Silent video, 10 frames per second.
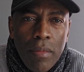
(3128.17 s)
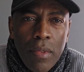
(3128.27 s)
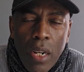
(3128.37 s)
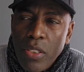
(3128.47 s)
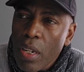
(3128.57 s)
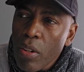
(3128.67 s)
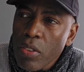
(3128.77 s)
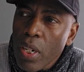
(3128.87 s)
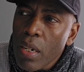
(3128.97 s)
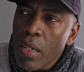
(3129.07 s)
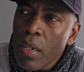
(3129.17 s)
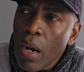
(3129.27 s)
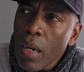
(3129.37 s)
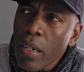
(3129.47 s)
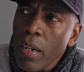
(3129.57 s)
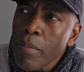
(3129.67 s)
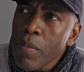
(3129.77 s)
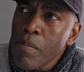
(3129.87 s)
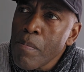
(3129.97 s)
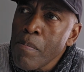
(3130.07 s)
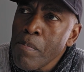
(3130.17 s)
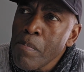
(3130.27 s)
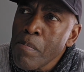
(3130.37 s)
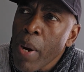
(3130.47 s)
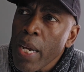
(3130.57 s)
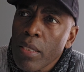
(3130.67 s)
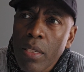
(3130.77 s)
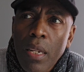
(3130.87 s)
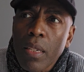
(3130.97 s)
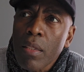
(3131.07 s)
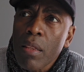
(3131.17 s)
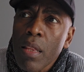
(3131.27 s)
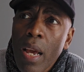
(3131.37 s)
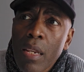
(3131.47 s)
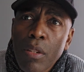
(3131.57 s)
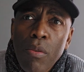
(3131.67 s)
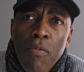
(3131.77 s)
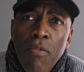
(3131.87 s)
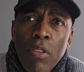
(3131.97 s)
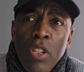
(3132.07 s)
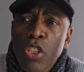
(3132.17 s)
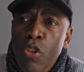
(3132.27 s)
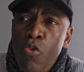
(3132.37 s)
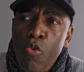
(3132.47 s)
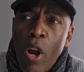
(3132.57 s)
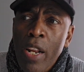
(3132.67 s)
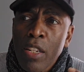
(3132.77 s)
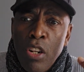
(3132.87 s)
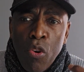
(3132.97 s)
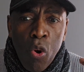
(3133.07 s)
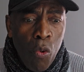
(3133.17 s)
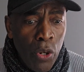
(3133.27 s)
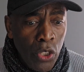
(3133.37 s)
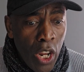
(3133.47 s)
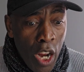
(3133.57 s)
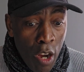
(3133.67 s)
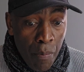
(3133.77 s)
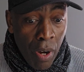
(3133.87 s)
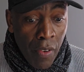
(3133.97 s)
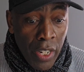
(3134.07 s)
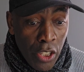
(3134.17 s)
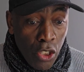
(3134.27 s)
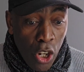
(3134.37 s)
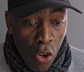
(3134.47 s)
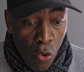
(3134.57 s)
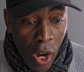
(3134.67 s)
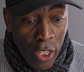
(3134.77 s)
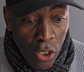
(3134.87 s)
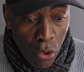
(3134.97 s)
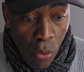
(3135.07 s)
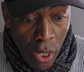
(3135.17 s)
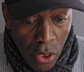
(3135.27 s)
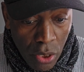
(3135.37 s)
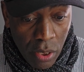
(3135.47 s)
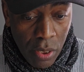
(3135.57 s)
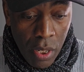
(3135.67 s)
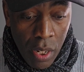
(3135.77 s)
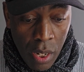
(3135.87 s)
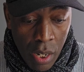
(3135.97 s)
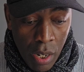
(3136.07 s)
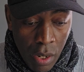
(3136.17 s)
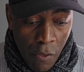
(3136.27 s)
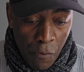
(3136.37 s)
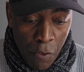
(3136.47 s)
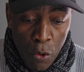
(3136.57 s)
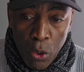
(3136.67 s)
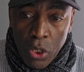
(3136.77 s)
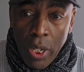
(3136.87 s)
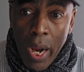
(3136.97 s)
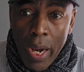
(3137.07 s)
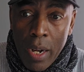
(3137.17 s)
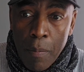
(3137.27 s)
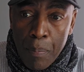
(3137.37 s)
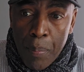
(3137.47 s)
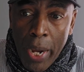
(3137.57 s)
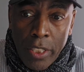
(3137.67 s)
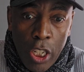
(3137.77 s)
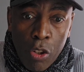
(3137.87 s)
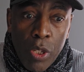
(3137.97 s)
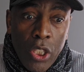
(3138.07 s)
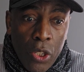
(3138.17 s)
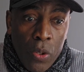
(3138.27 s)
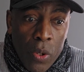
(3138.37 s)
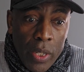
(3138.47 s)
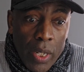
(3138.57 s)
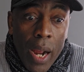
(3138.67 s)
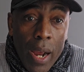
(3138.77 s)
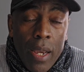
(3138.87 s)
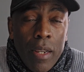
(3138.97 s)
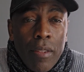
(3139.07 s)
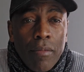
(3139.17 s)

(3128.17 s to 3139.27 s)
Doxology, God Almighty, thank you for this grand and glorious privilege you grant to us, futile, petty creature as I